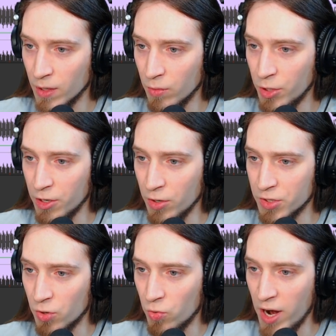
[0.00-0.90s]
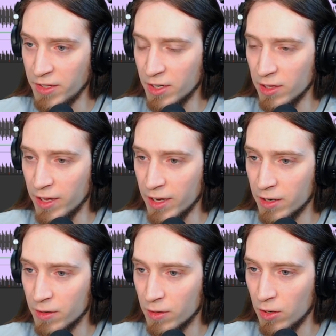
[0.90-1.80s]
We can also right-click
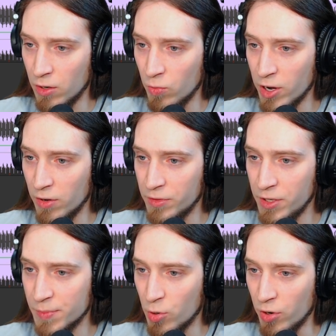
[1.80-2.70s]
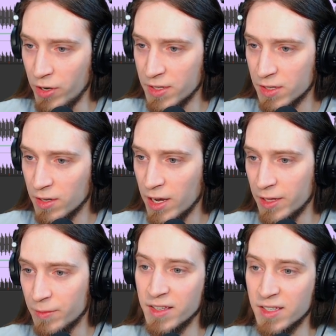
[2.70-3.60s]
on one of these points
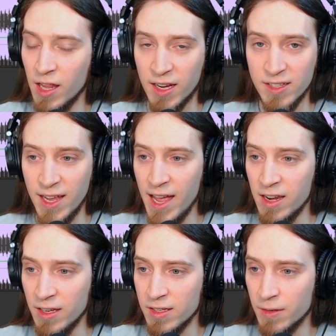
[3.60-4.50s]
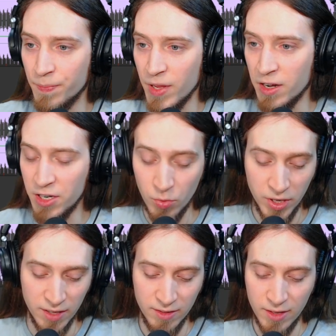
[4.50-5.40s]
and select Edit. And here we
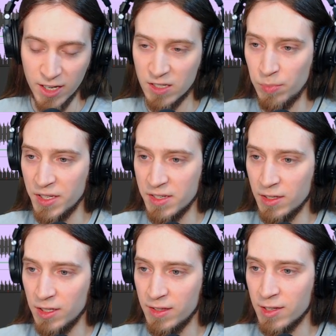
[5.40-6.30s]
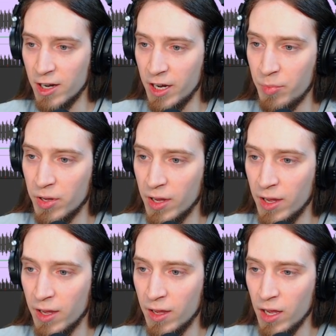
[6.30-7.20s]
can explicitly type
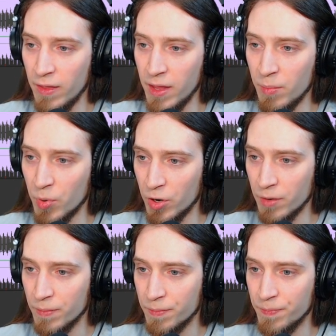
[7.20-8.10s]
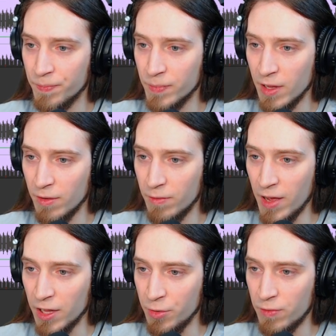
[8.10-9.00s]
a number
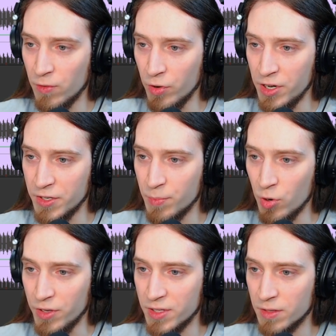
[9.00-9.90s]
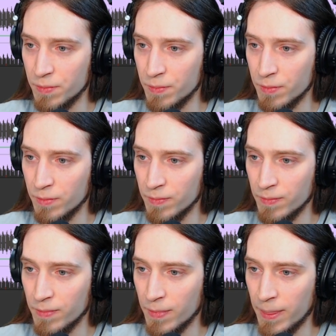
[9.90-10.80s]
value for these points.
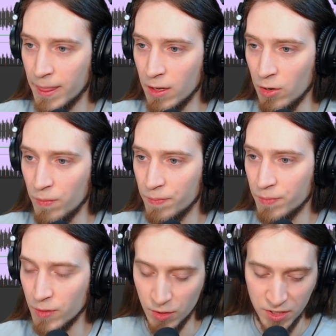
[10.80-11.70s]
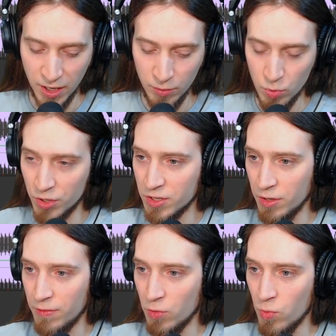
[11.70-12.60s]
Oh, looks like it works only
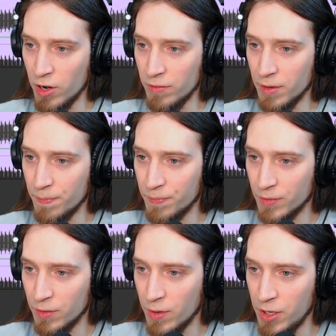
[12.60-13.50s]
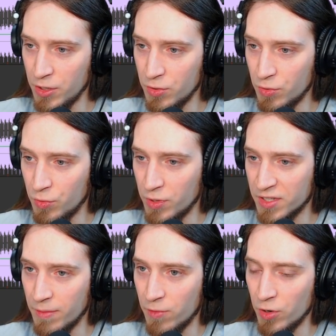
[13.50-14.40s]
for one of them. Oh, I need to do the
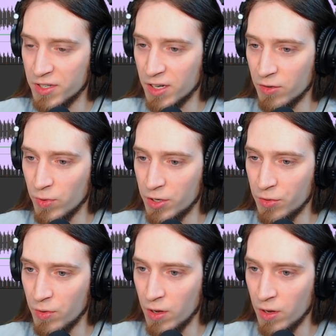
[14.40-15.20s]
same for the second one too.